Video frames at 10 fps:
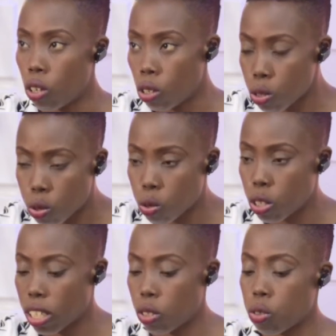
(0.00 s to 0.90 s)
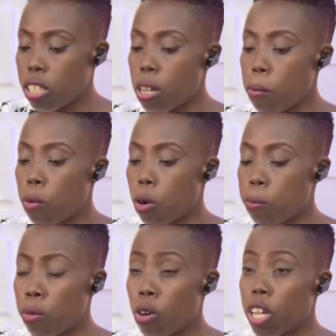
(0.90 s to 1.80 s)
also, you can do it abroad,
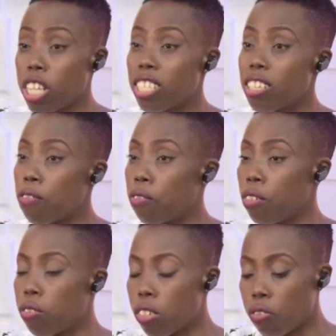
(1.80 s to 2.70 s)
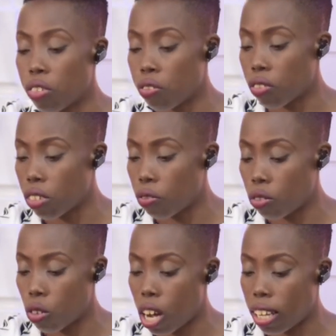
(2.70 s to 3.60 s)
but it's a 50-50
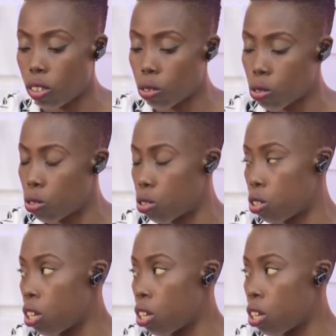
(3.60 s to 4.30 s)
for adults.